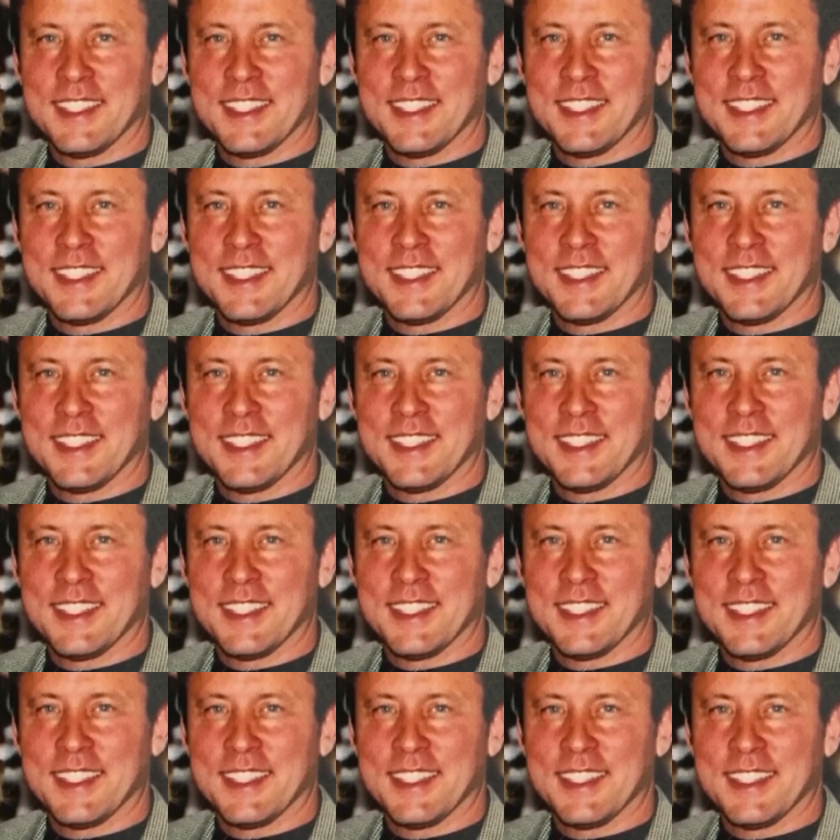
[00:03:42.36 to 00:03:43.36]

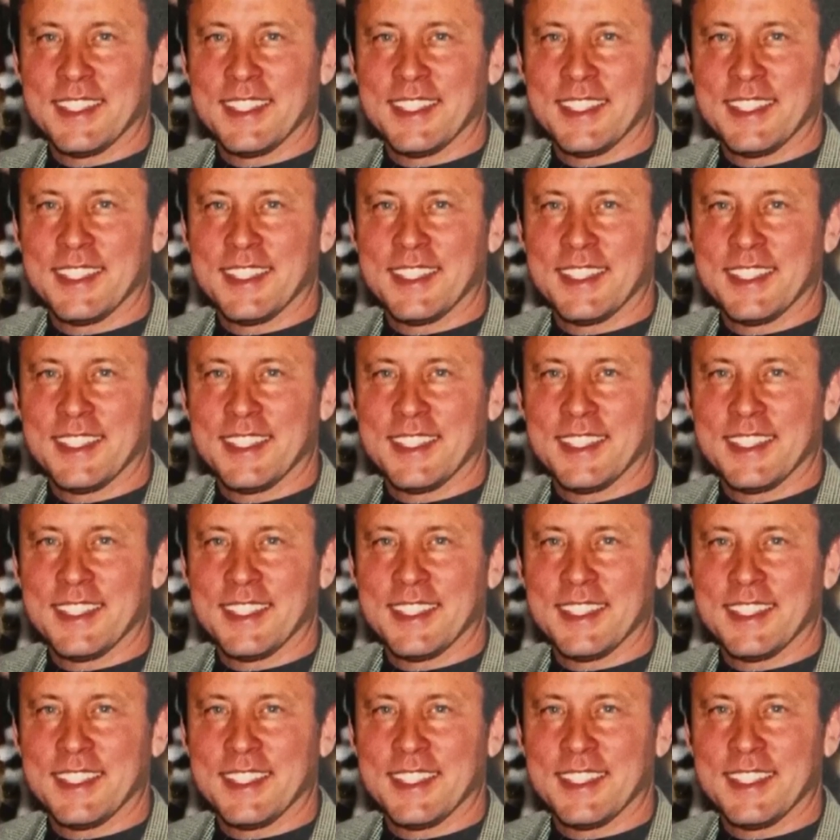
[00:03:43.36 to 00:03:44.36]

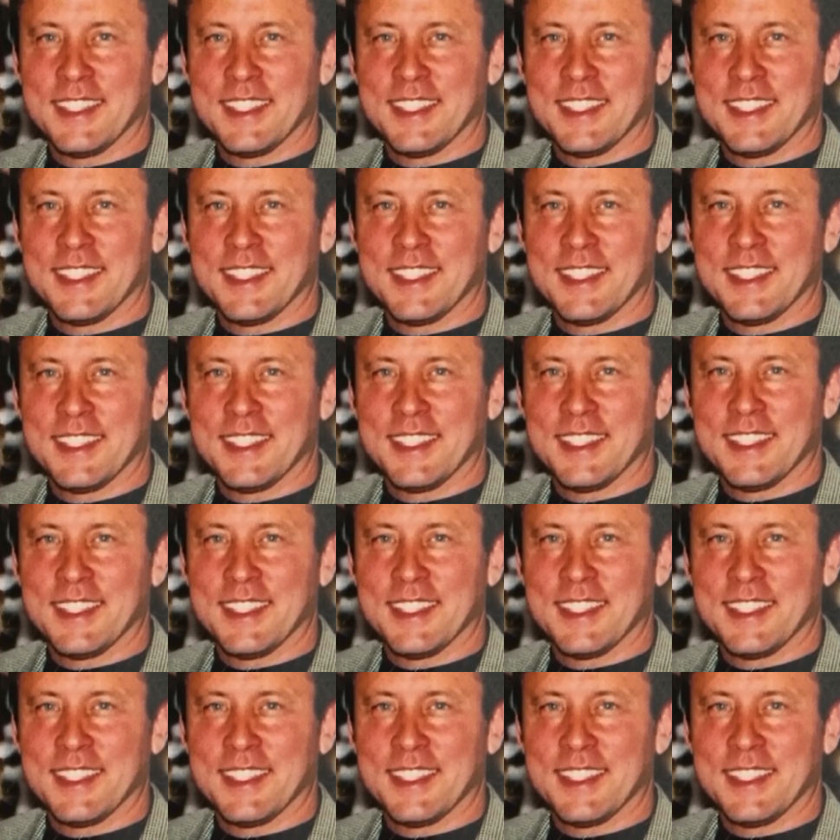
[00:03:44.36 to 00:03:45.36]

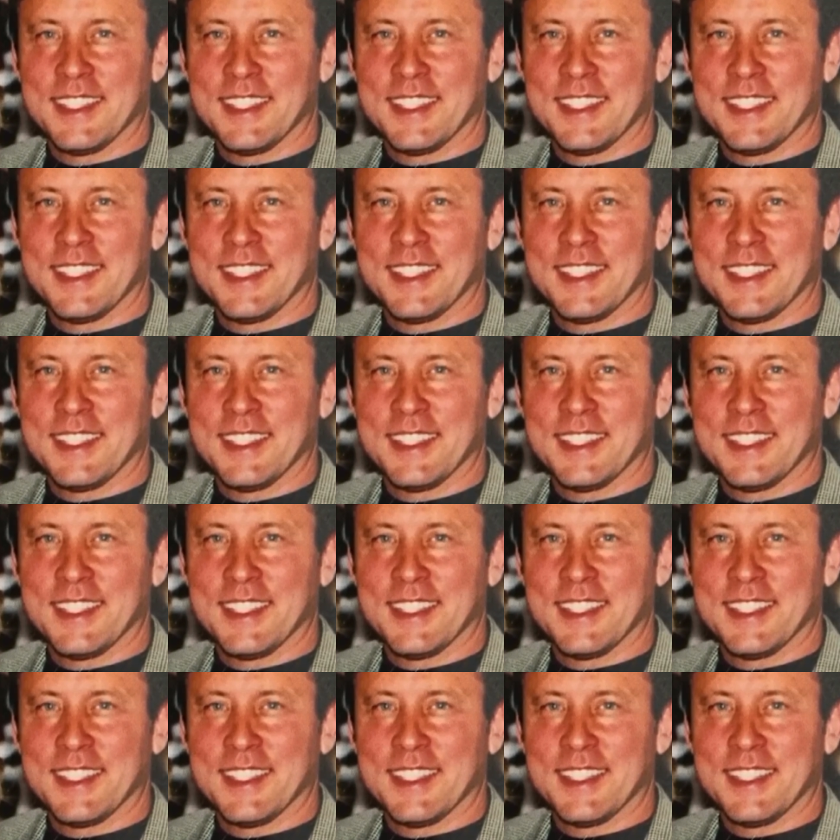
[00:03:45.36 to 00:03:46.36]

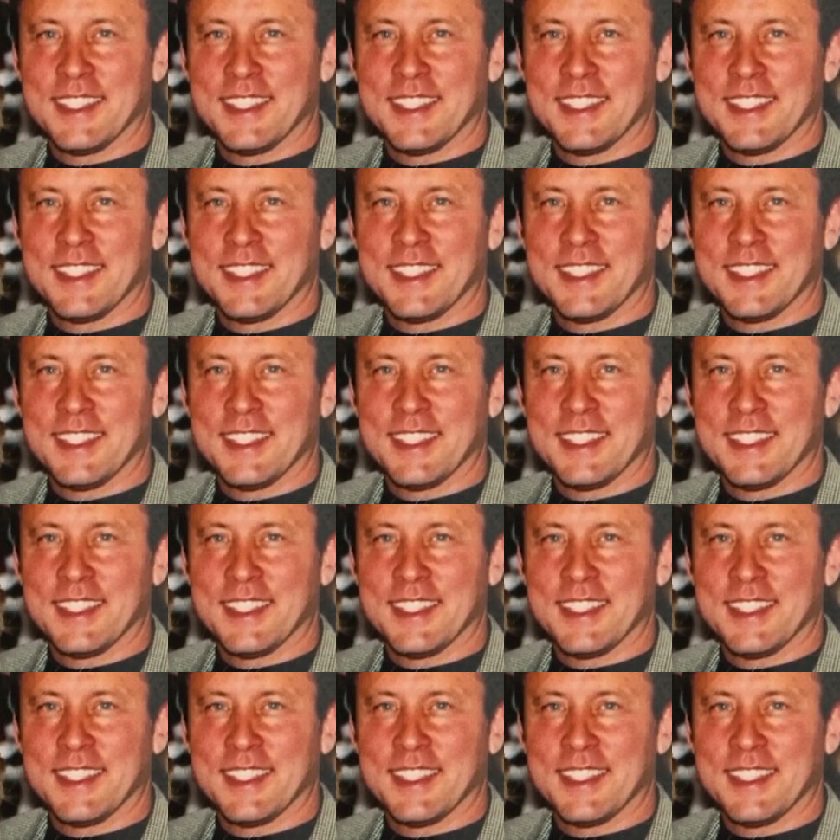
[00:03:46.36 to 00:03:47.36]

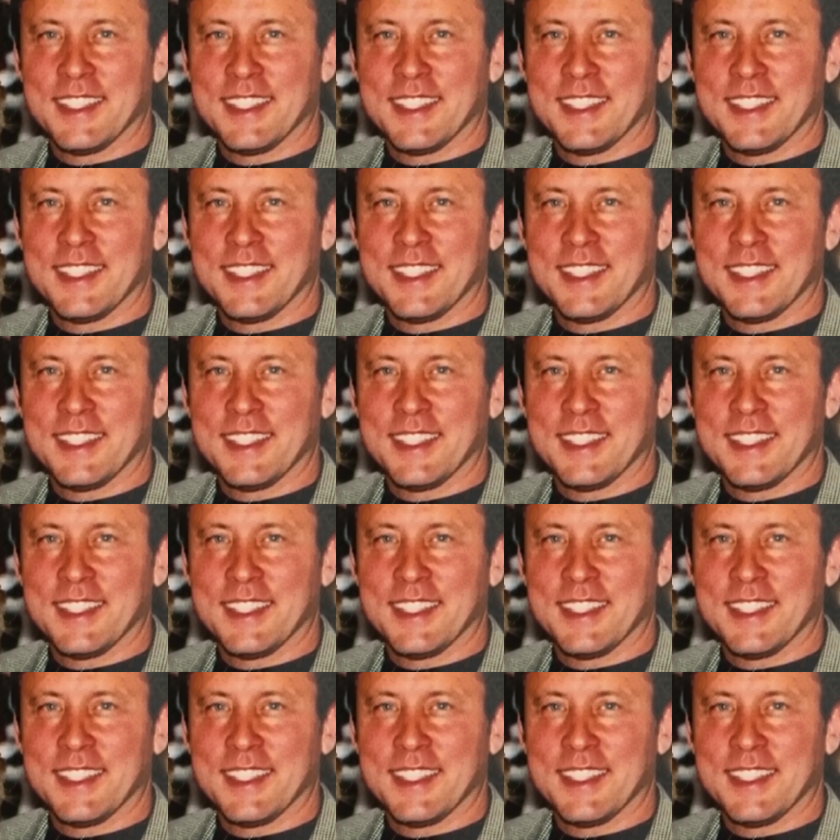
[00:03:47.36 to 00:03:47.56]
This person isn't speaking.